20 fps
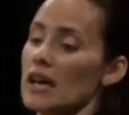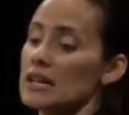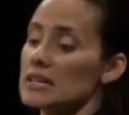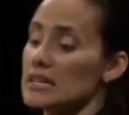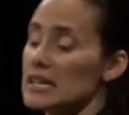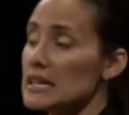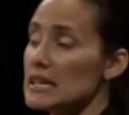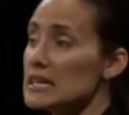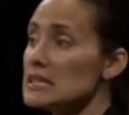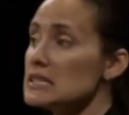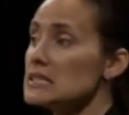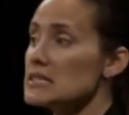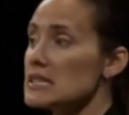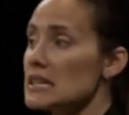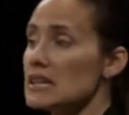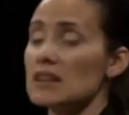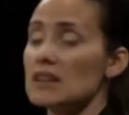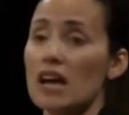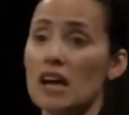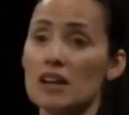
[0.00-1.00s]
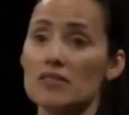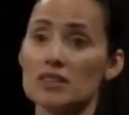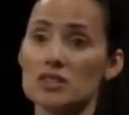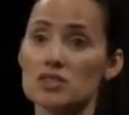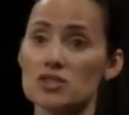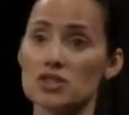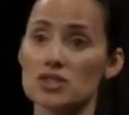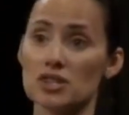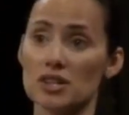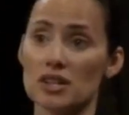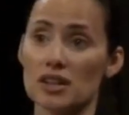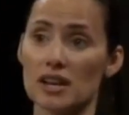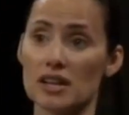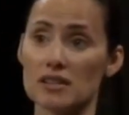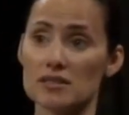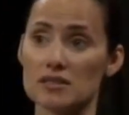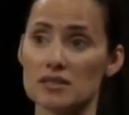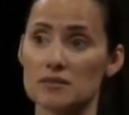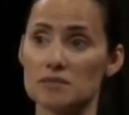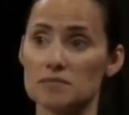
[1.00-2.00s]
And kids need a lot of
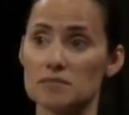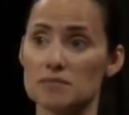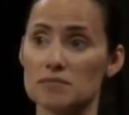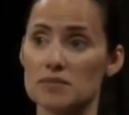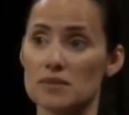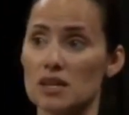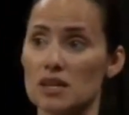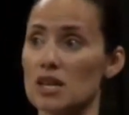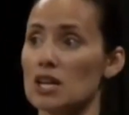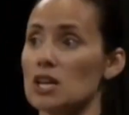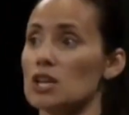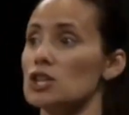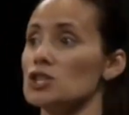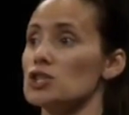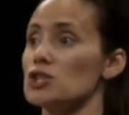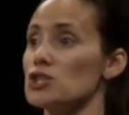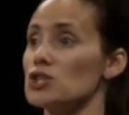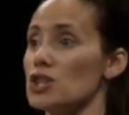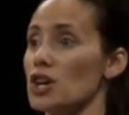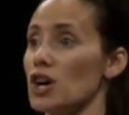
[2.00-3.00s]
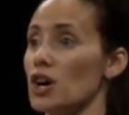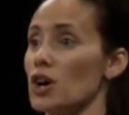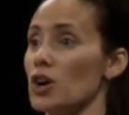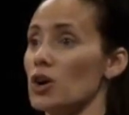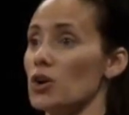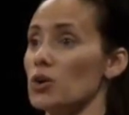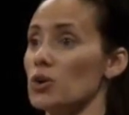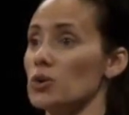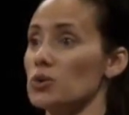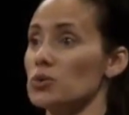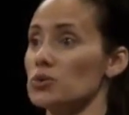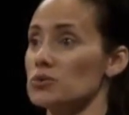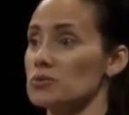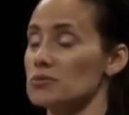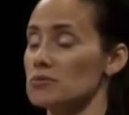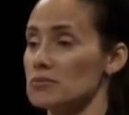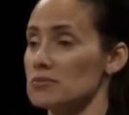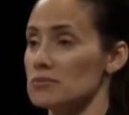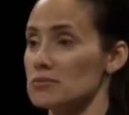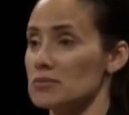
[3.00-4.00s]
externalizing. So
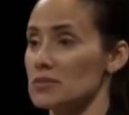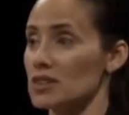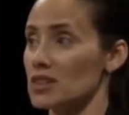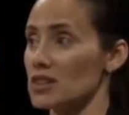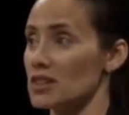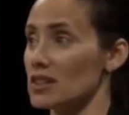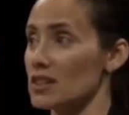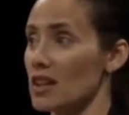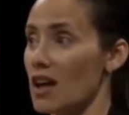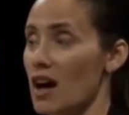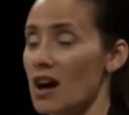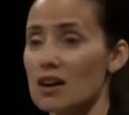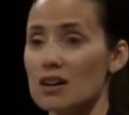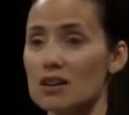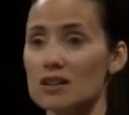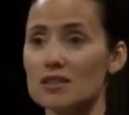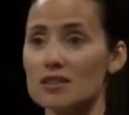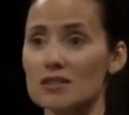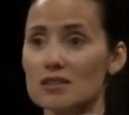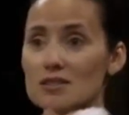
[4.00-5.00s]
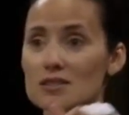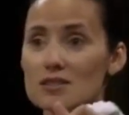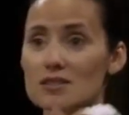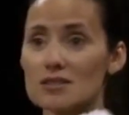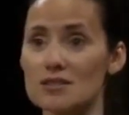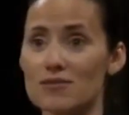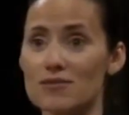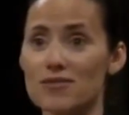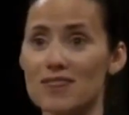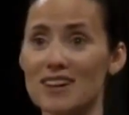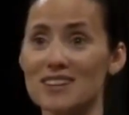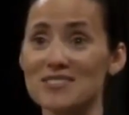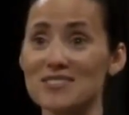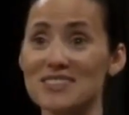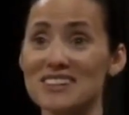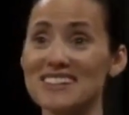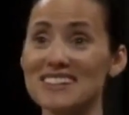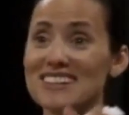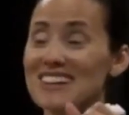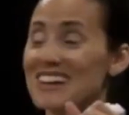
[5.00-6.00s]
good luck. This is a
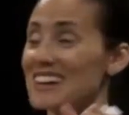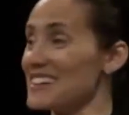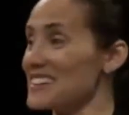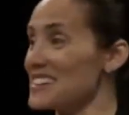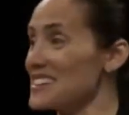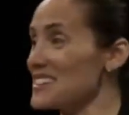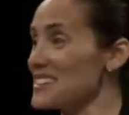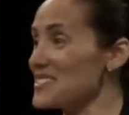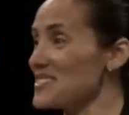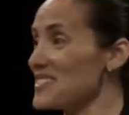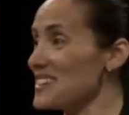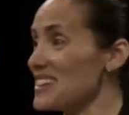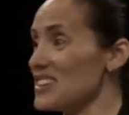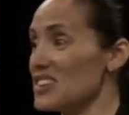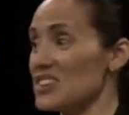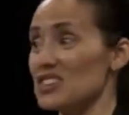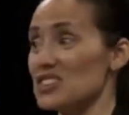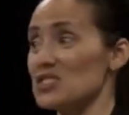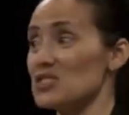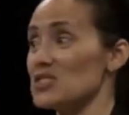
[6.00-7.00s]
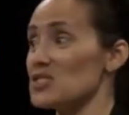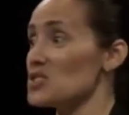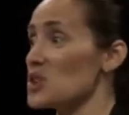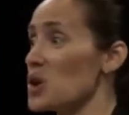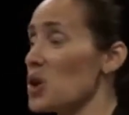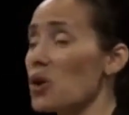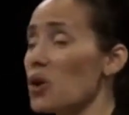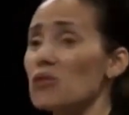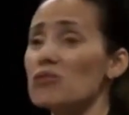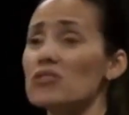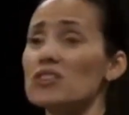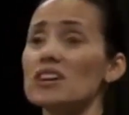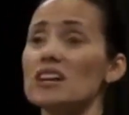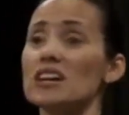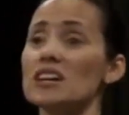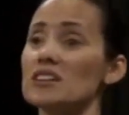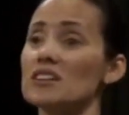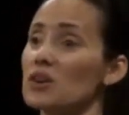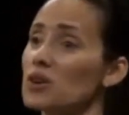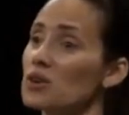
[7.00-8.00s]
fun one and a good one. You can do this
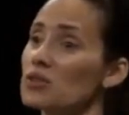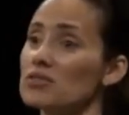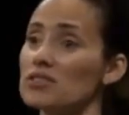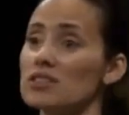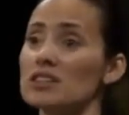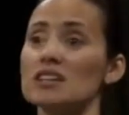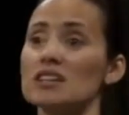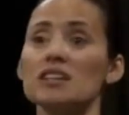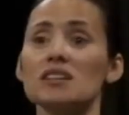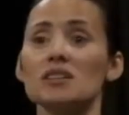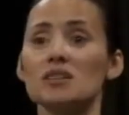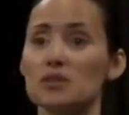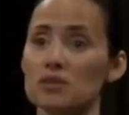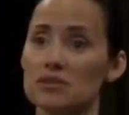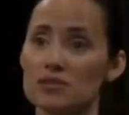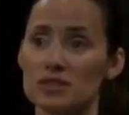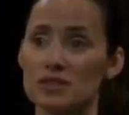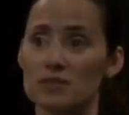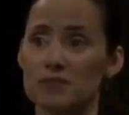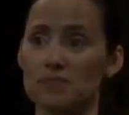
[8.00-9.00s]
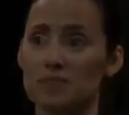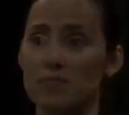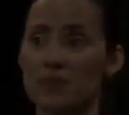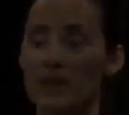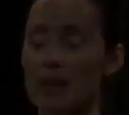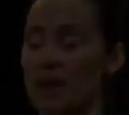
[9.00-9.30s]
over and over and over.